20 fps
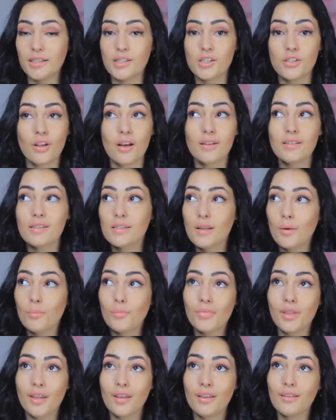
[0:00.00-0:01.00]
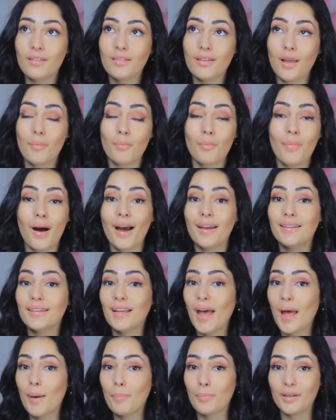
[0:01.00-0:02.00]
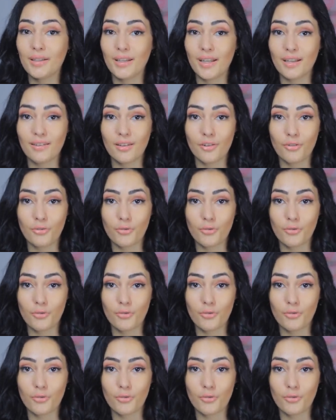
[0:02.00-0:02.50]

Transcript: It's not something that might happen in the